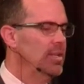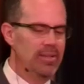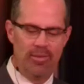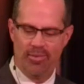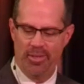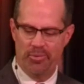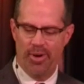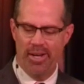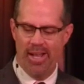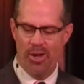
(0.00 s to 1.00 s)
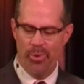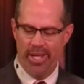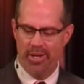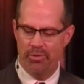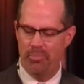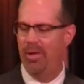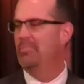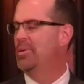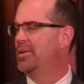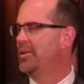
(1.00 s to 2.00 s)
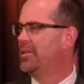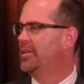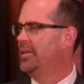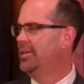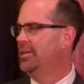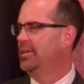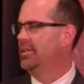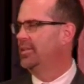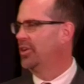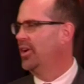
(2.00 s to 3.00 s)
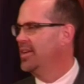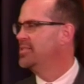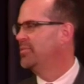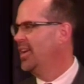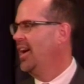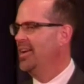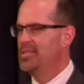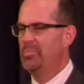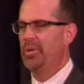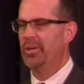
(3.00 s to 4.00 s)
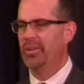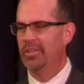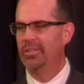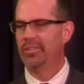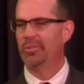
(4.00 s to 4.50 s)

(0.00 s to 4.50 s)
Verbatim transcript: And, this, and right now, we get to remember that the grace of God has appeared.